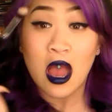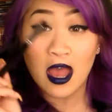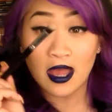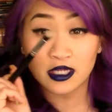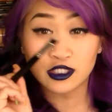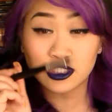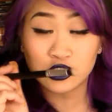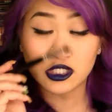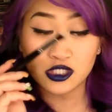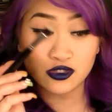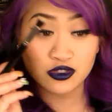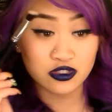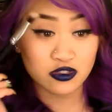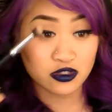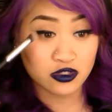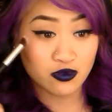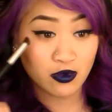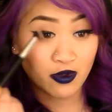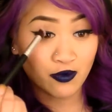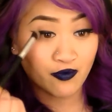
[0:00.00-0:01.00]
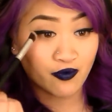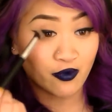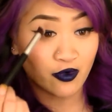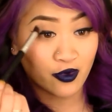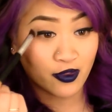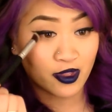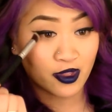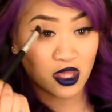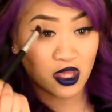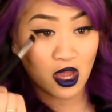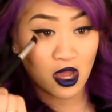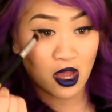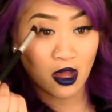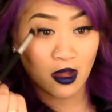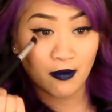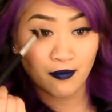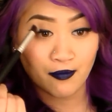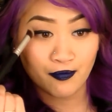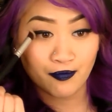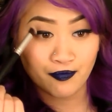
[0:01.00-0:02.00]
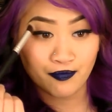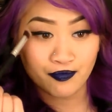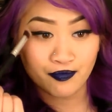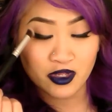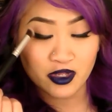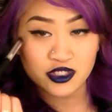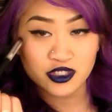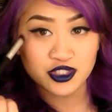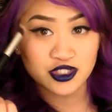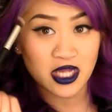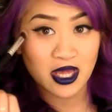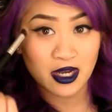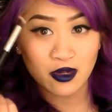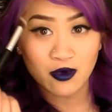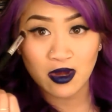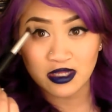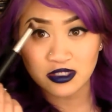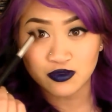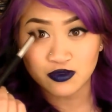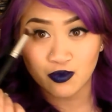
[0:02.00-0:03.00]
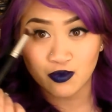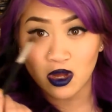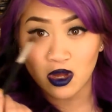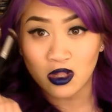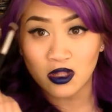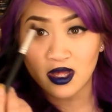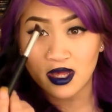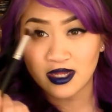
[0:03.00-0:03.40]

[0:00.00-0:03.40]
I actually use this one for the shadow as well.